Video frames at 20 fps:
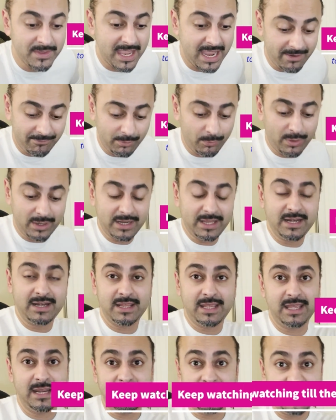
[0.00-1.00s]
everyone
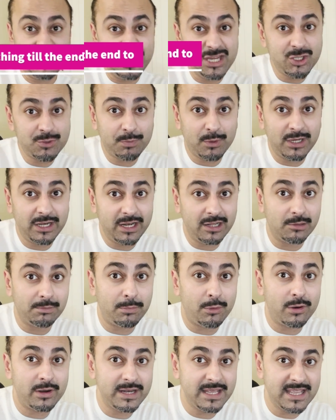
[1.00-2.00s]
in each political
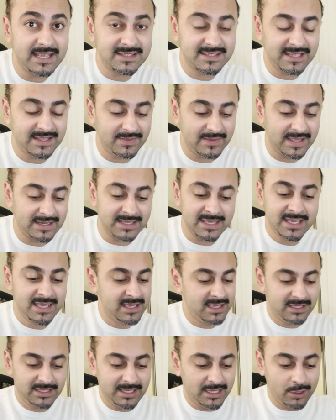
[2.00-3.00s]
party has said that,
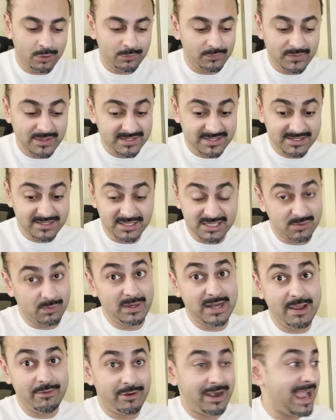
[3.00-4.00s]
this will
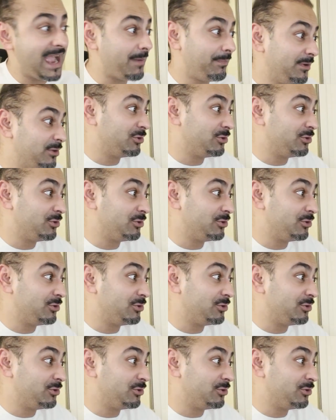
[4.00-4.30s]
never happen.